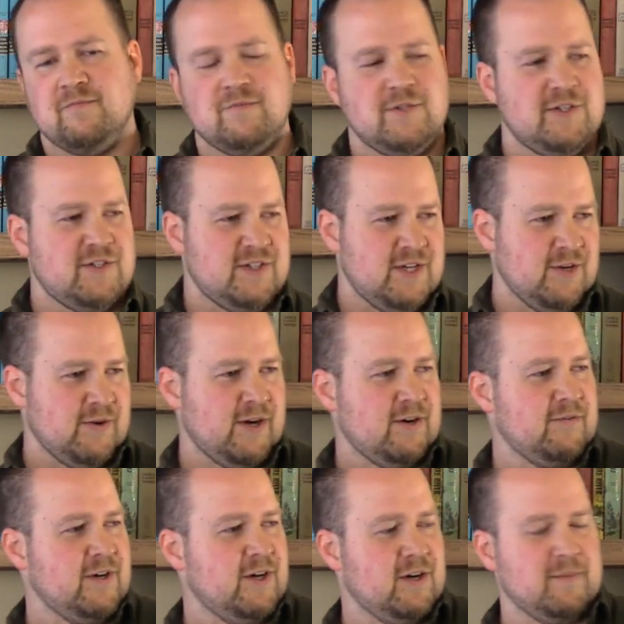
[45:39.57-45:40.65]
She's sitting right
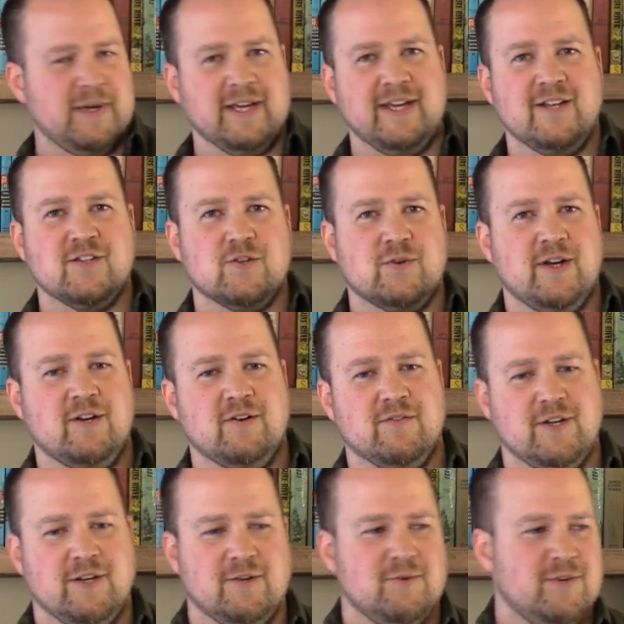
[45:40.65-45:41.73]
over here, and my kids are right over
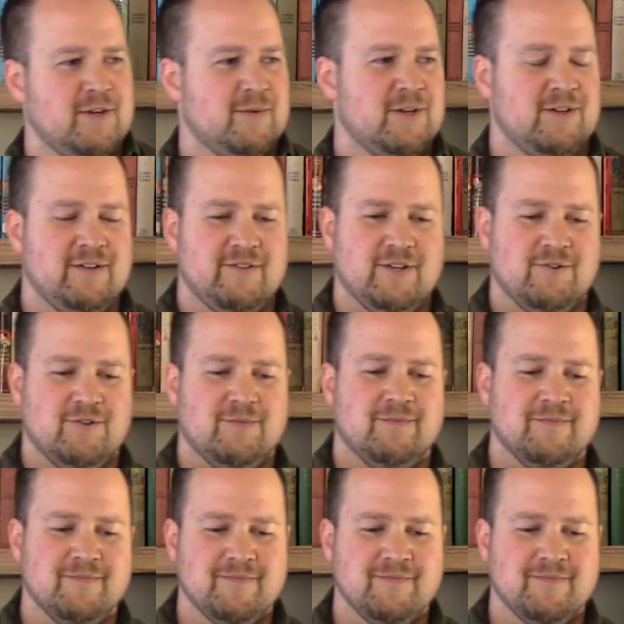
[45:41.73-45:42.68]
here. We're in our living room.